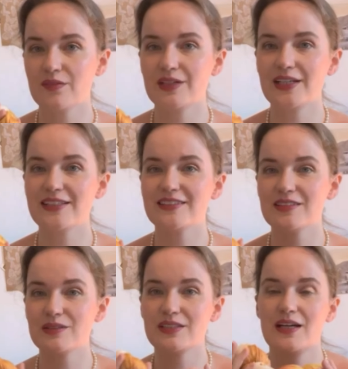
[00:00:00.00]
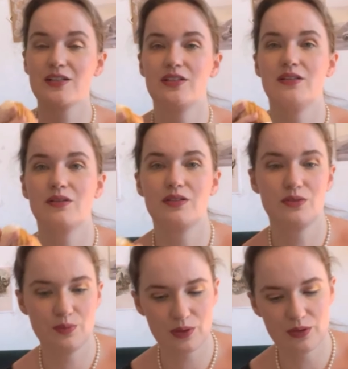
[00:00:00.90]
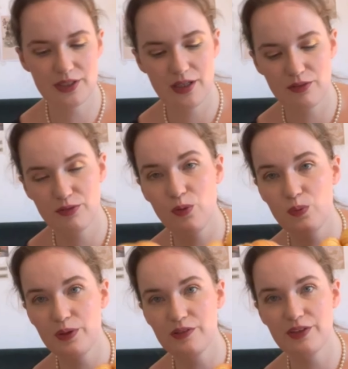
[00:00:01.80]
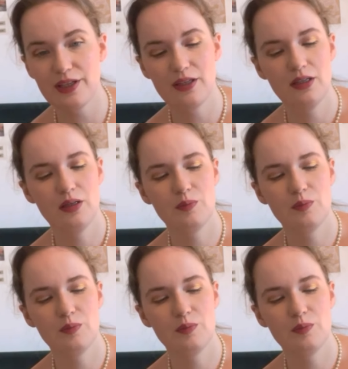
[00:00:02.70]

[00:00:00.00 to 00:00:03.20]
I realized this is actually not a super good yarn for weaving,